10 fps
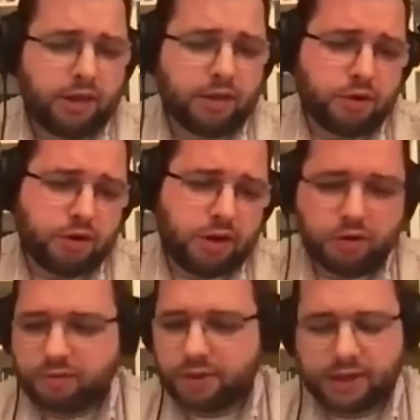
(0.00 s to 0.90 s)
The Moody
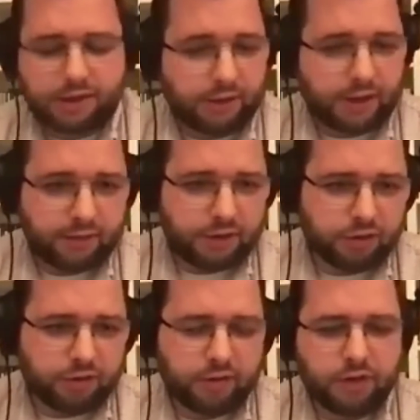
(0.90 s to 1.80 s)
movement has a lot of
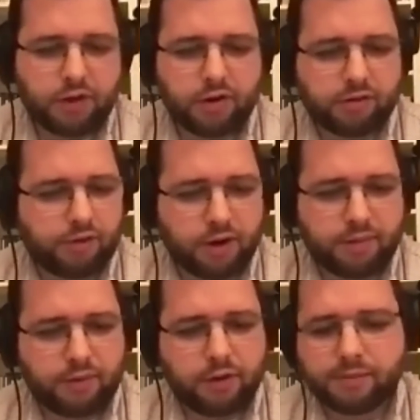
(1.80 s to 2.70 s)
interesting figures, very
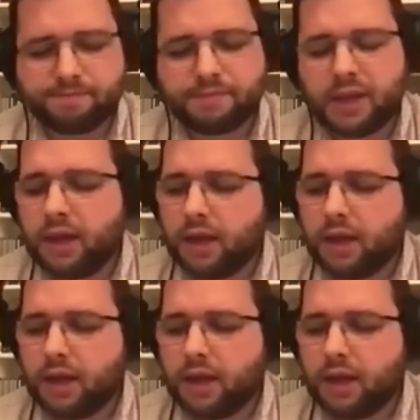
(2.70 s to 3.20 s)
important.